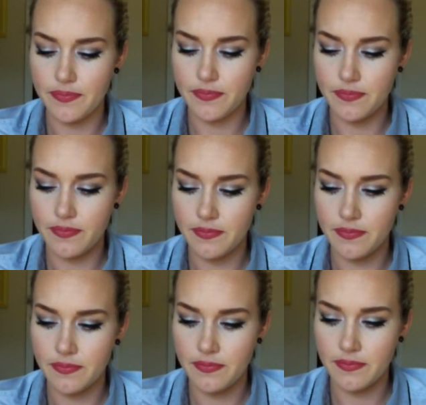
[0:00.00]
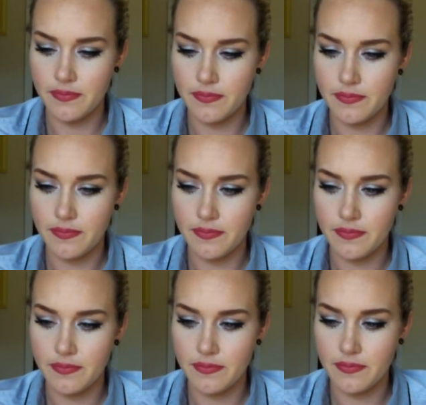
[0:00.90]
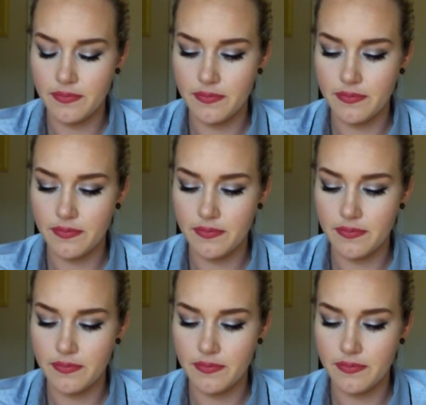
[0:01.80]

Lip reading: (no one is talking)